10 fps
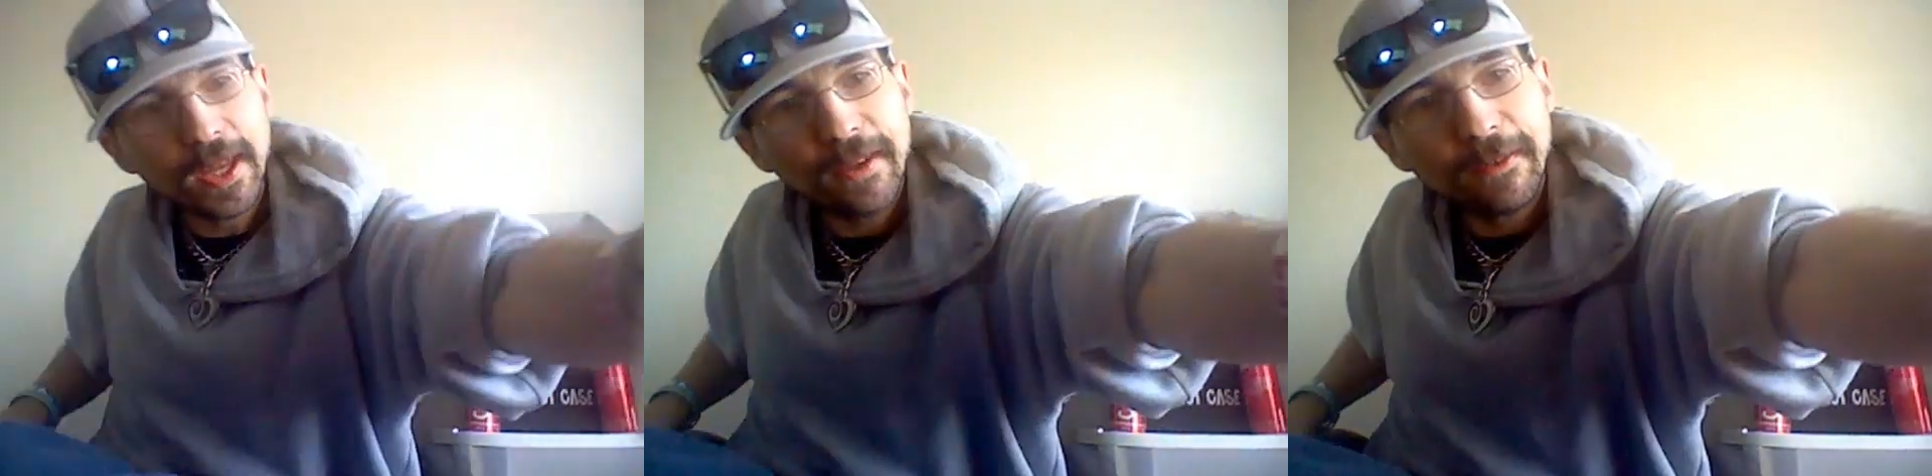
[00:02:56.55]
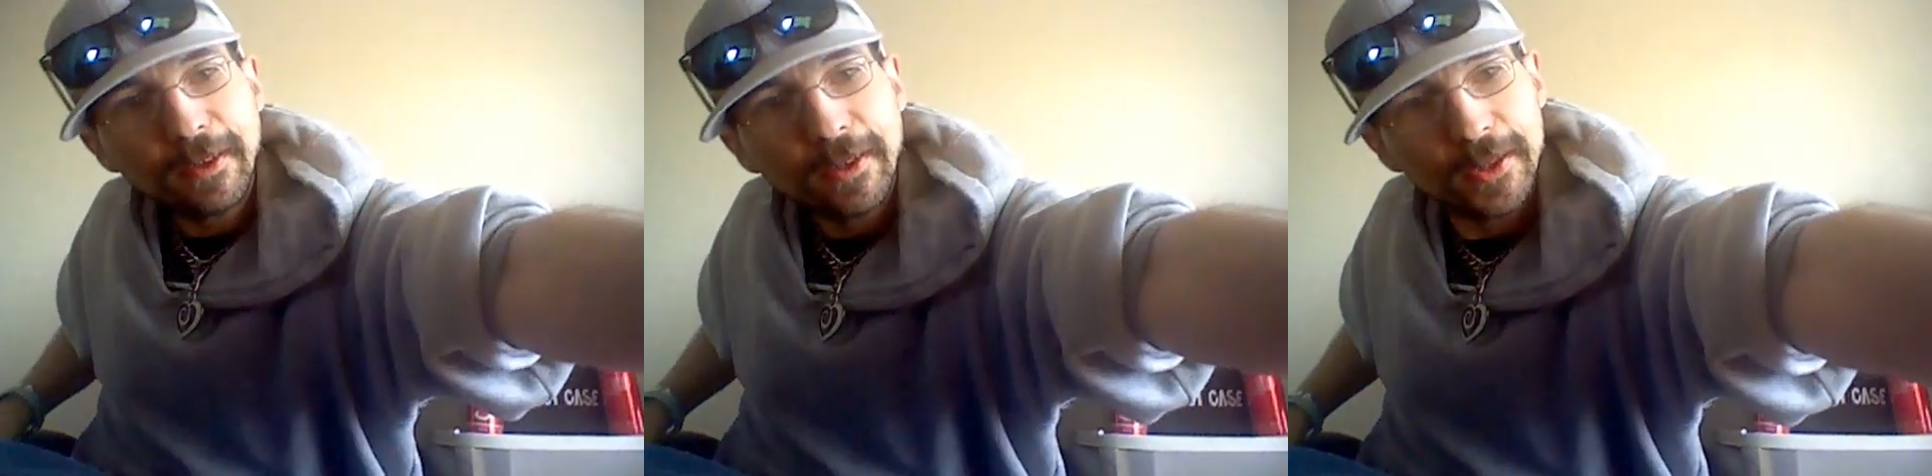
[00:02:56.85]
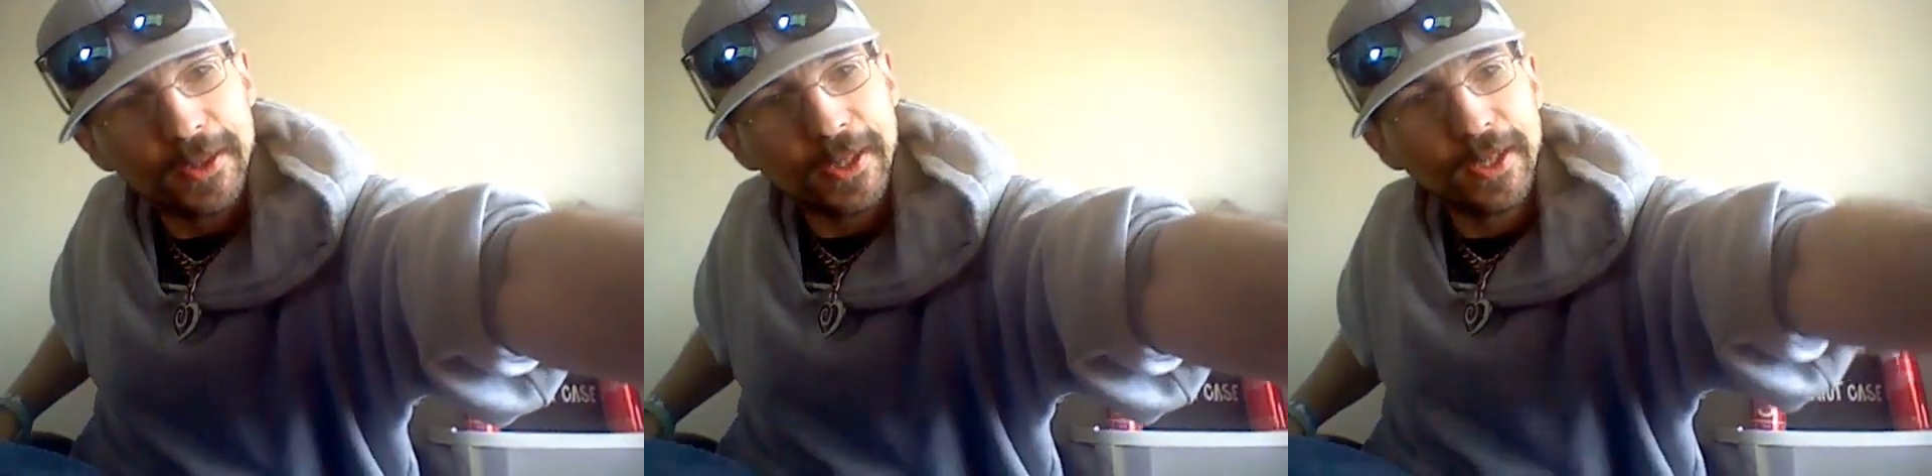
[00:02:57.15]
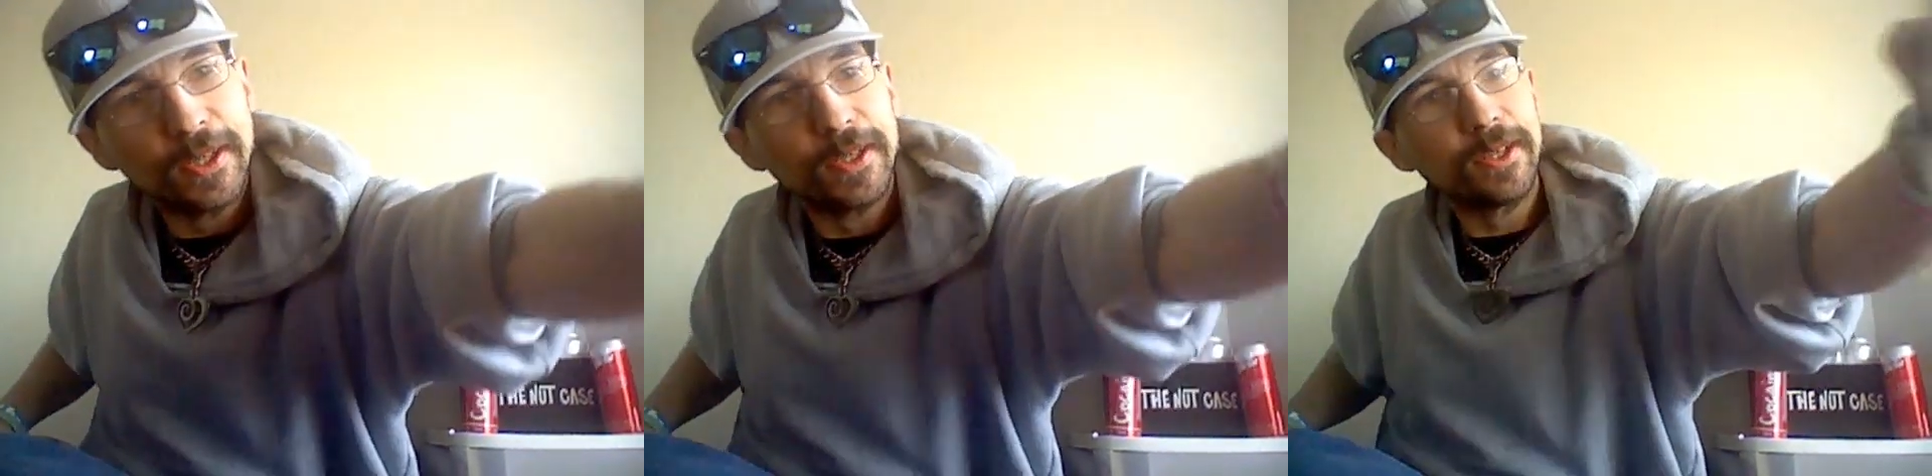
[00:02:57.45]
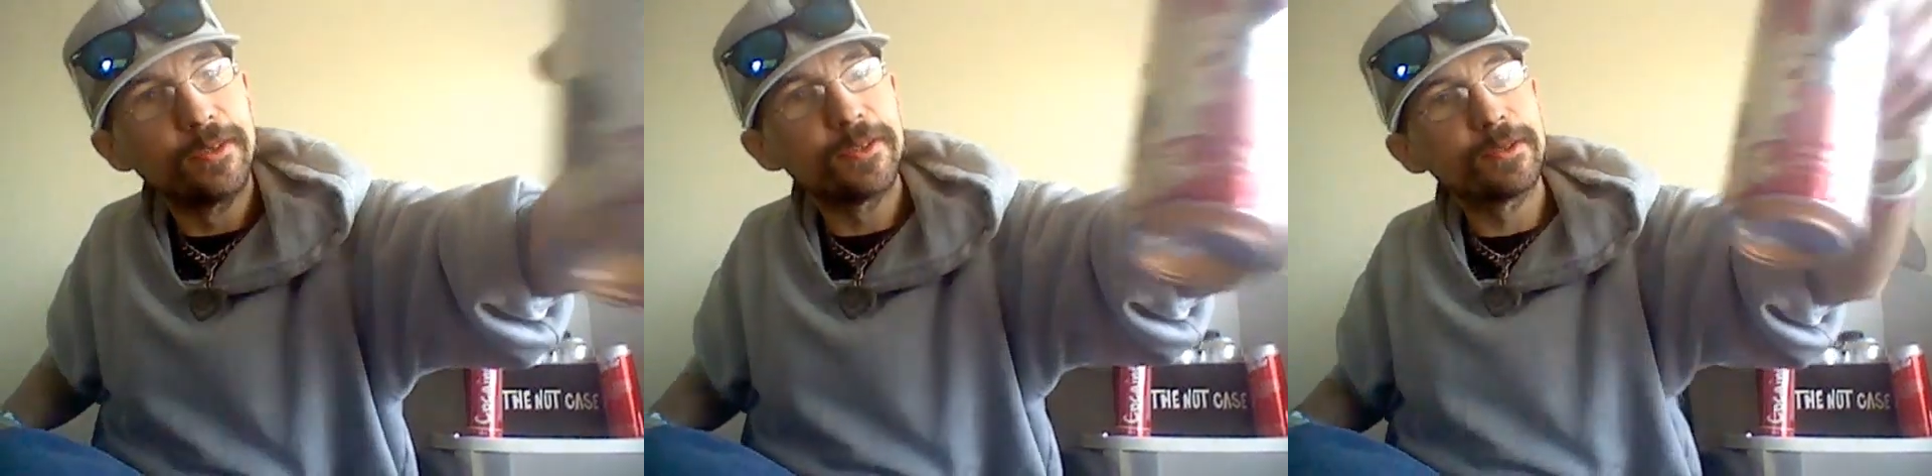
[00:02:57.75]
caffeine content
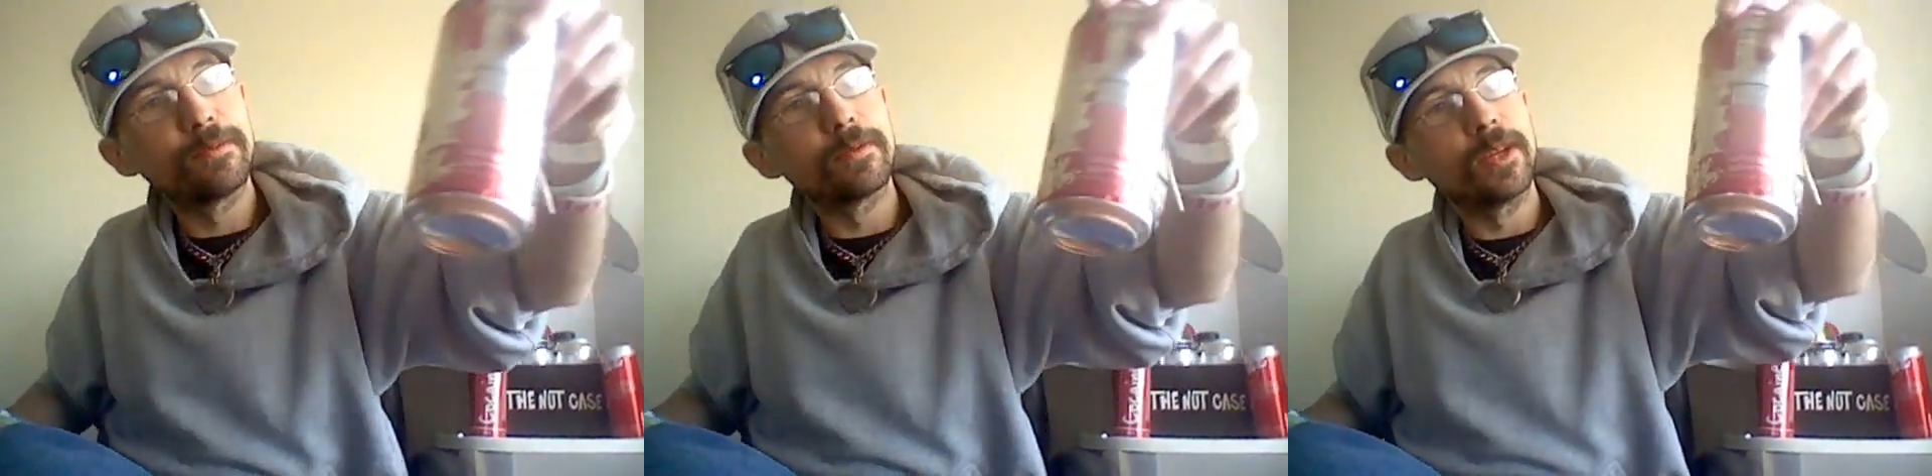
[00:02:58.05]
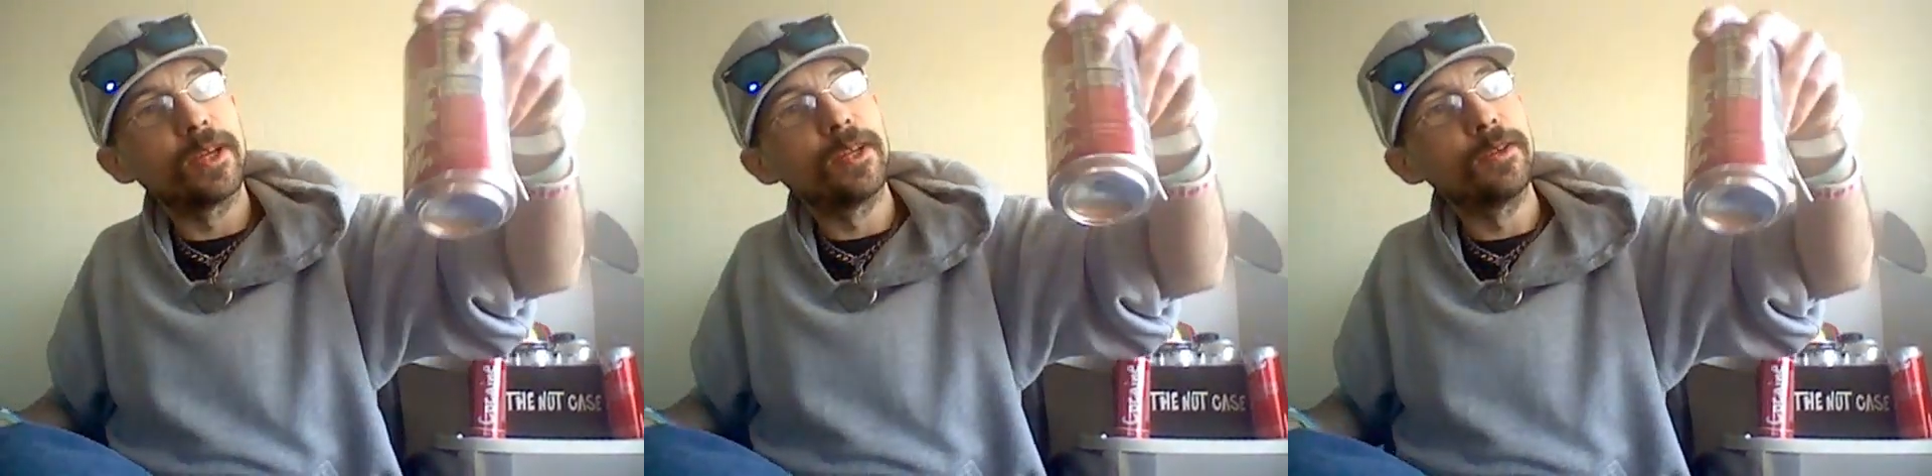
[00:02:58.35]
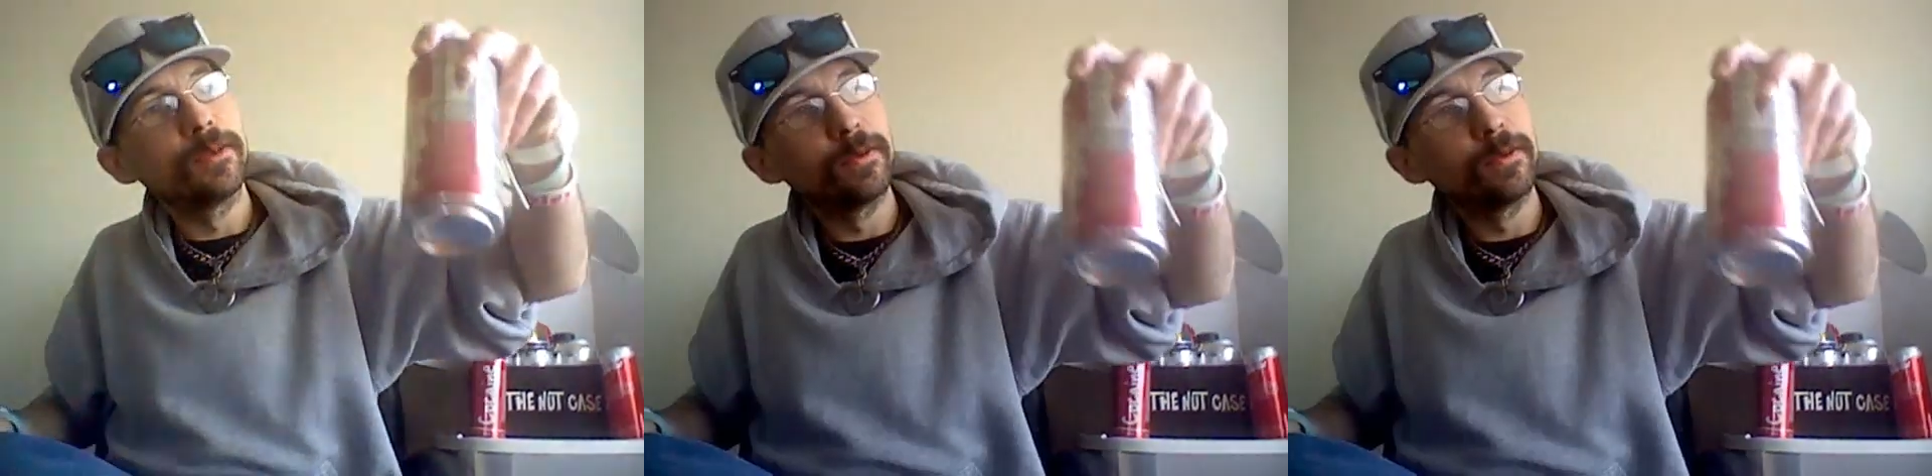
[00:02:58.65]
energy blend